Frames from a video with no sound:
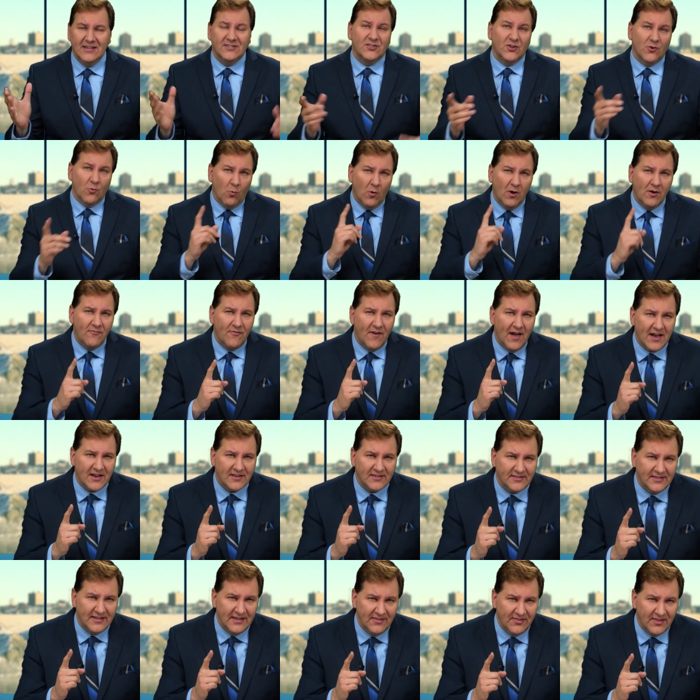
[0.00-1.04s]
there one
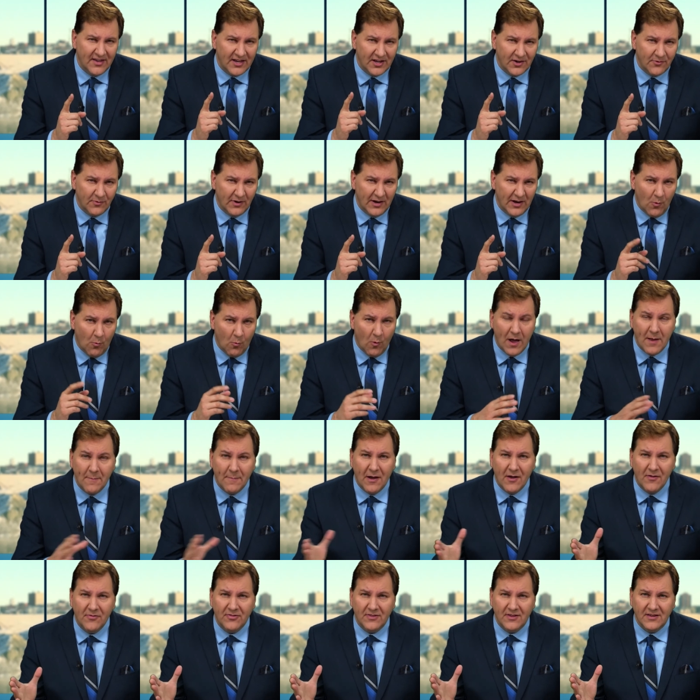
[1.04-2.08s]
vaccine that can really wipe
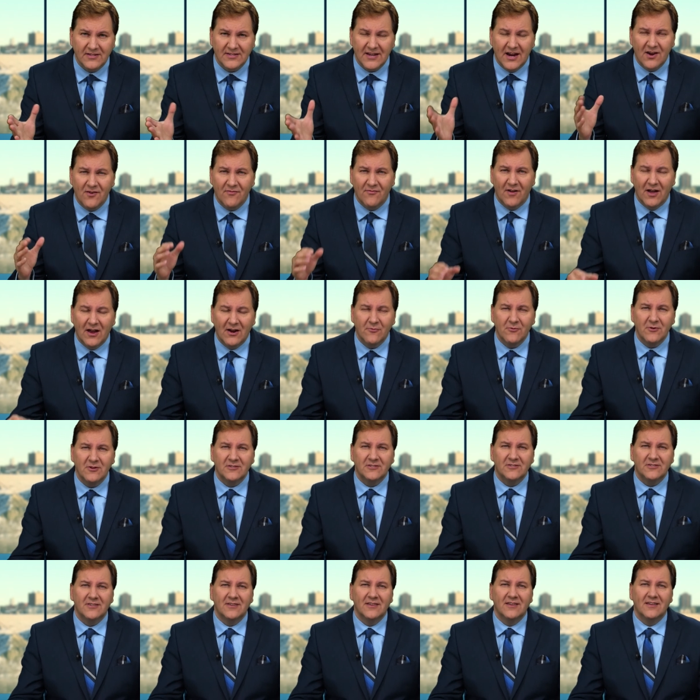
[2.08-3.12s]
out the entire virus?